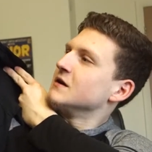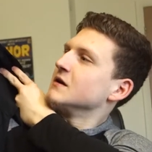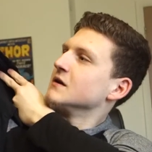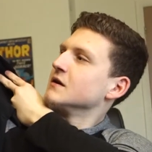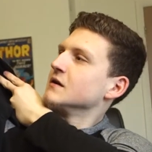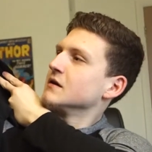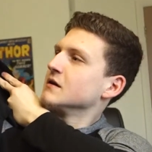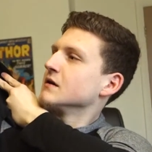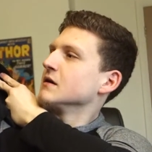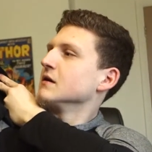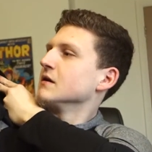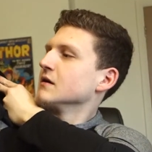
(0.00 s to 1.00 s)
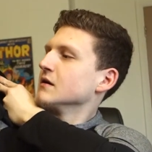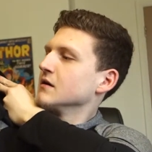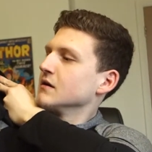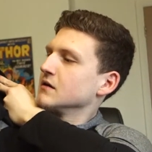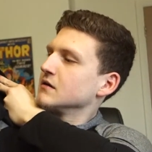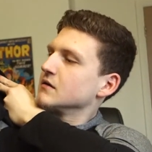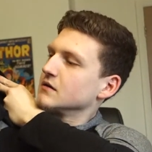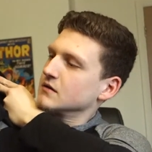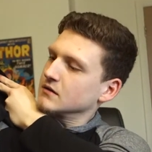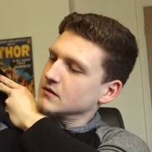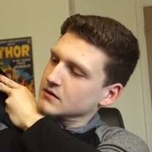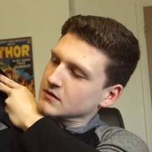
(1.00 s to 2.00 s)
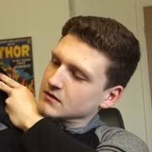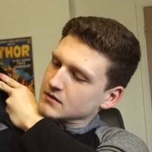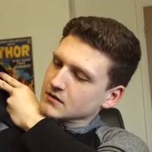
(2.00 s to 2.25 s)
[no speech]